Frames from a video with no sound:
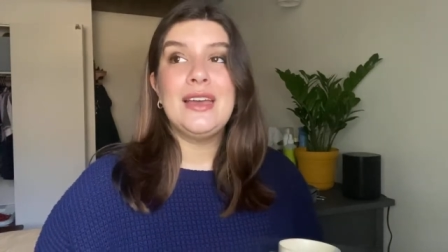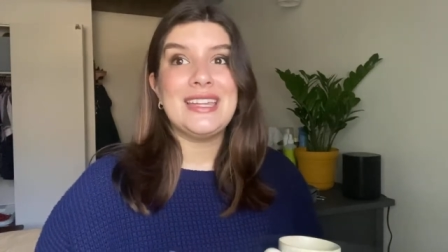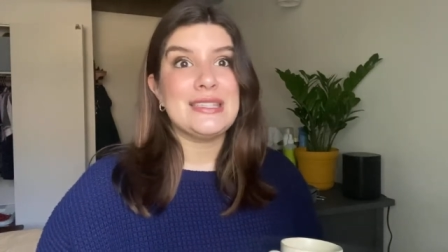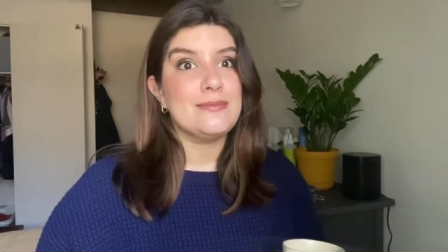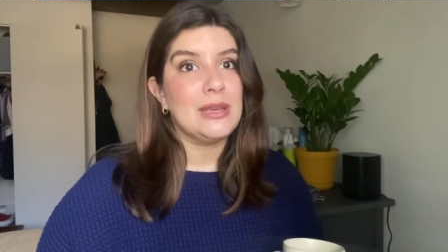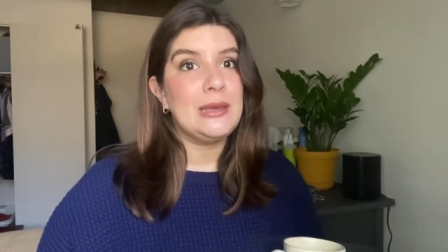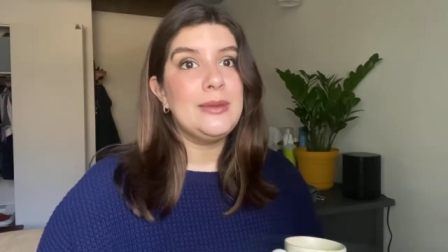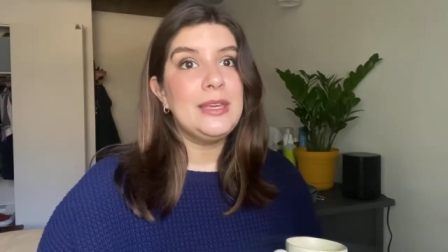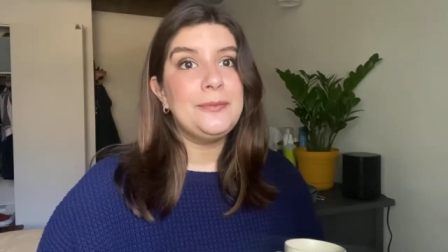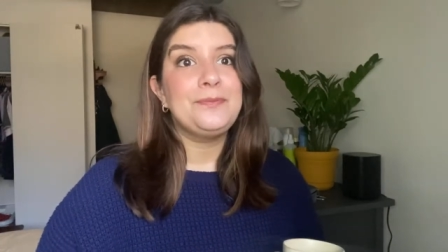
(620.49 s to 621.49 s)
It's a
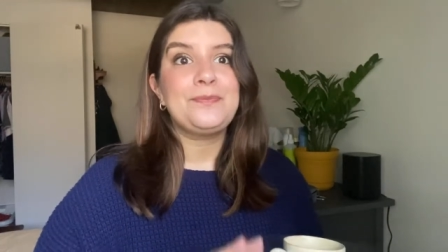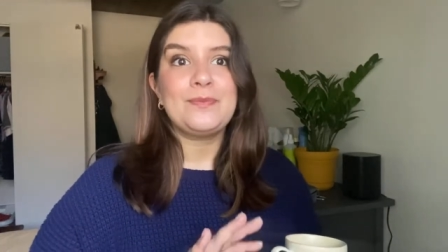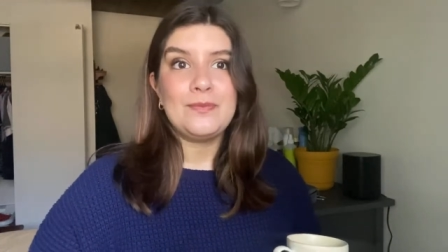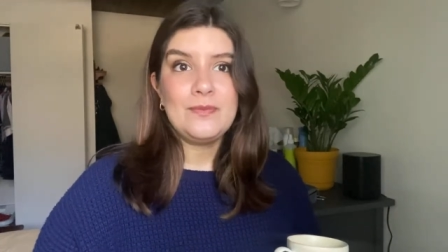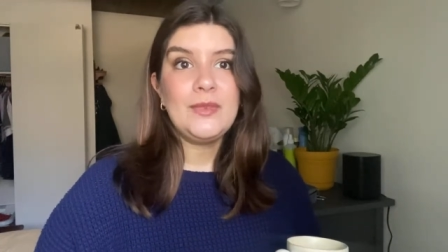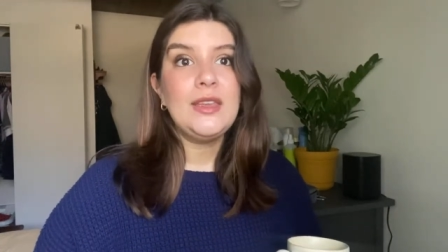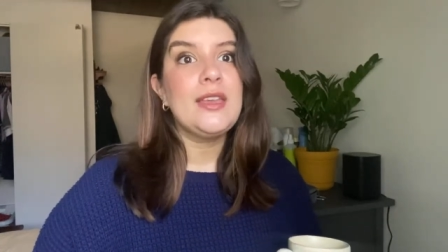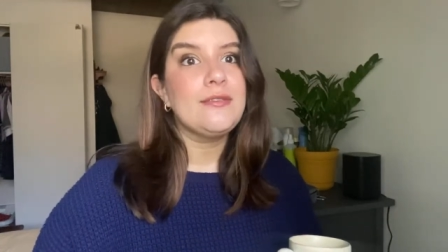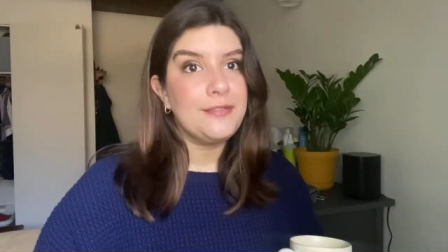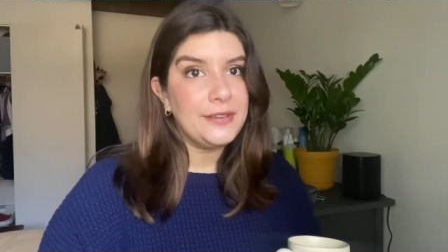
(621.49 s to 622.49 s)
maybe
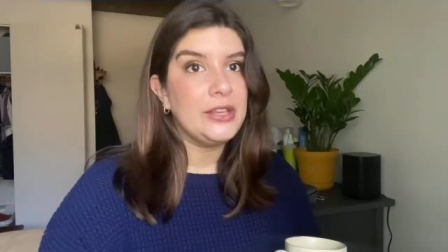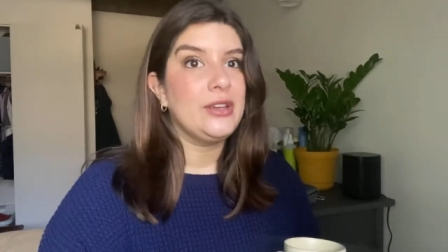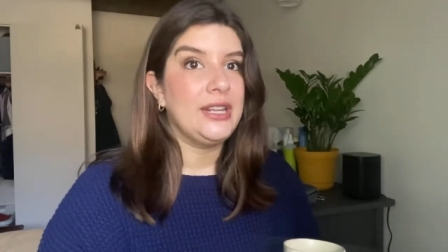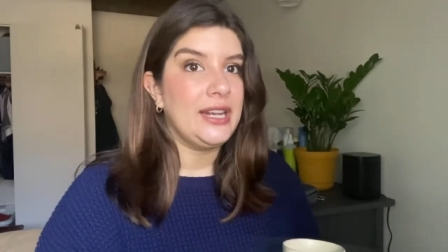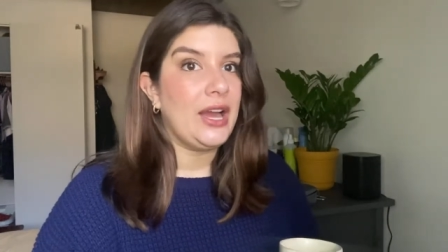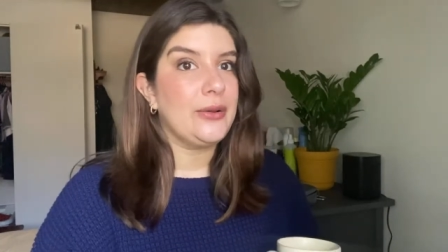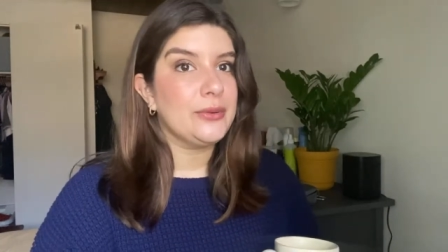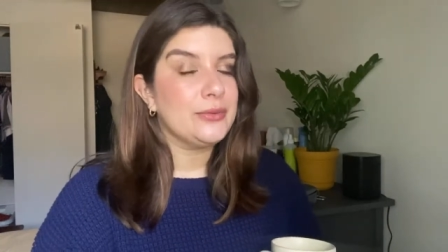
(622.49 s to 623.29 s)
and figuring it out